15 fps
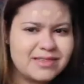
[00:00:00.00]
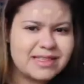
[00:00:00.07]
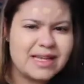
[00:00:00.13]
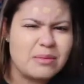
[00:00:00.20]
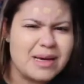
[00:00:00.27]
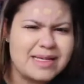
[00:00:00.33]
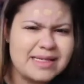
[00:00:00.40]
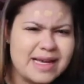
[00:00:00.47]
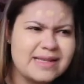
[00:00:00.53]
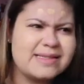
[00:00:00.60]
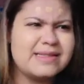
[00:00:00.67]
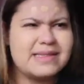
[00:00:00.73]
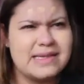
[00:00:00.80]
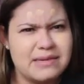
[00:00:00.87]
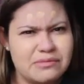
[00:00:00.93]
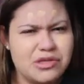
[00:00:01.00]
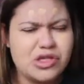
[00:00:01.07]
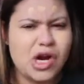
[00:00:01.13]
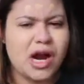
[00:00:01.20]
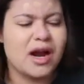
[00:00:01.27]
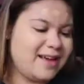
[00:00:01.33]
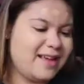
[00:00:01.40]
Does that make sense?
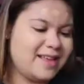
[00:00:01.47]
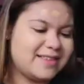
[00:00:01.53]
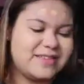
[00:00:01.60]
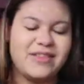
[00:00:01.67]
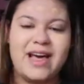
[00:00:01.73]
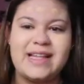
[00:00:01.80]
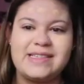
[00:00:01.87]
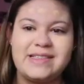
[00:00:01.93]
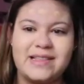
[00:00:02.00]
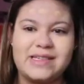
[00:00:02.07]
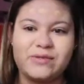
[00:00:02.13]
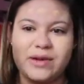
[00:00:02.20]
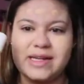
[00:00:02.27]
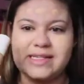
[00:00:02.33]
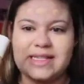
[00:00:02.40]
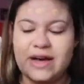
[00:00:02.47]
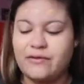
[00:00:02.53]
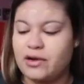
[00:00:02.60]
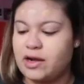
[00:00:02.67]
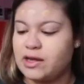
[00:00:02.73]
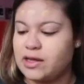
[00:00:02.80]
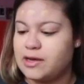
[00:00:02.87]
Sure. So this one is
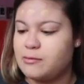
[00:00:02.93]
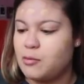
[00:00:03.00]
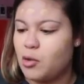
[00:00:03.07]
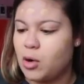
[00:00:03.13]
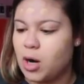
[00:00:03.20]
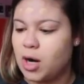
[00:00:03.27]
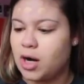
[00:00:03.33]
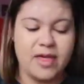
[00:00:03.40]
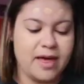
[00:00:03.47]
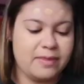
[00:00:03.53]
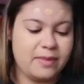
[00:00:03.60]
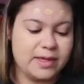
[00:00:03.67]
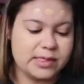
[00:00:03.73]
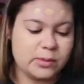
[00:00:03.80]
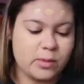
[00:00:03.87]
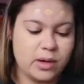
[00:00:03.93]
definitely more than this